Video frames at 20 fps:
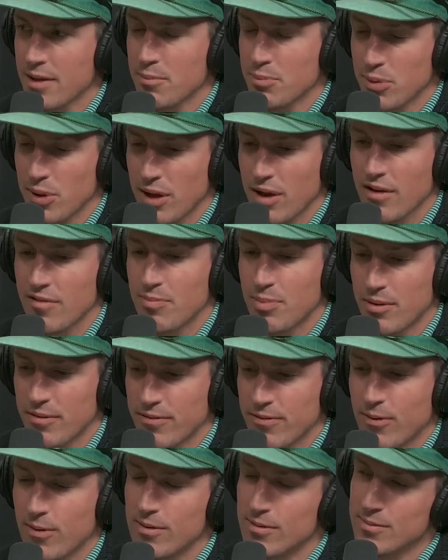I think playoff
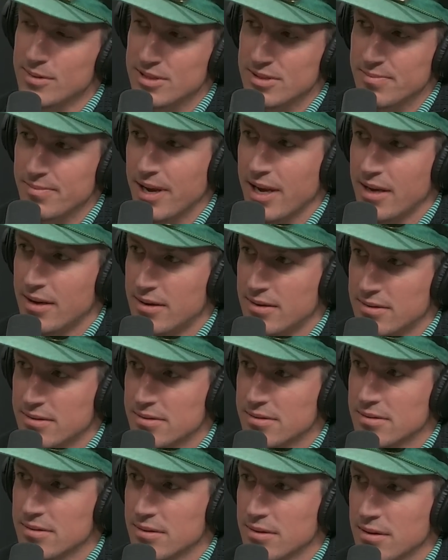performance
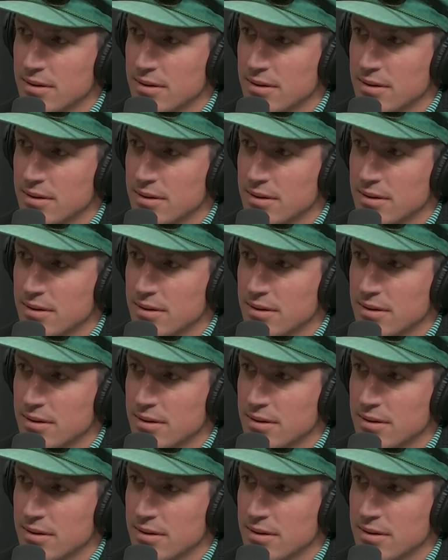matters.